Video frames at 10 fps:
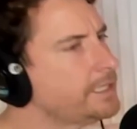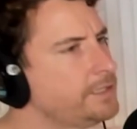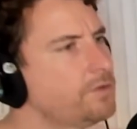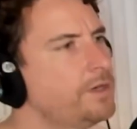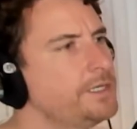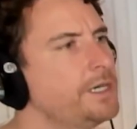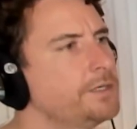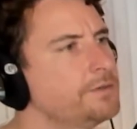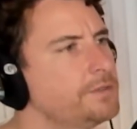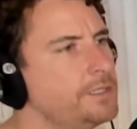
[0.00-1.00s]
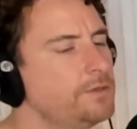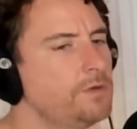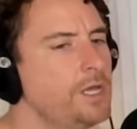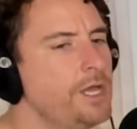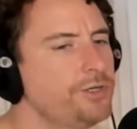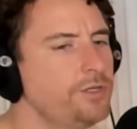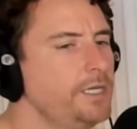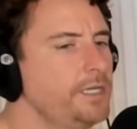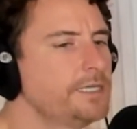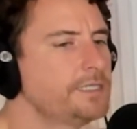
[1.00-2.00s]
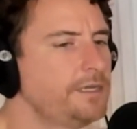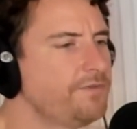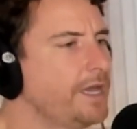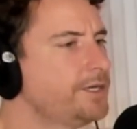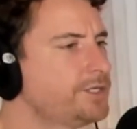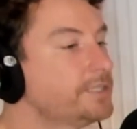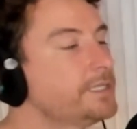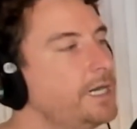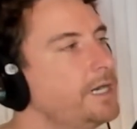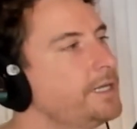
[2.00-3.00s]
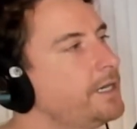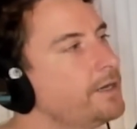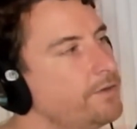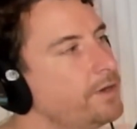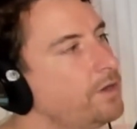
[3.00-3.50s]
he's quite young still. Do you think there's an advantage to starting younger in